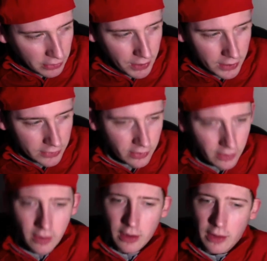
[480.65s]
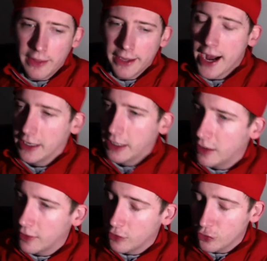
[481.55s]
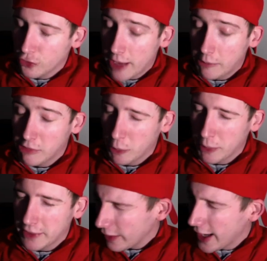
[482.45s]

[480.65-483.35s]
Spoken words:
mods. They got into the juice game a little bit,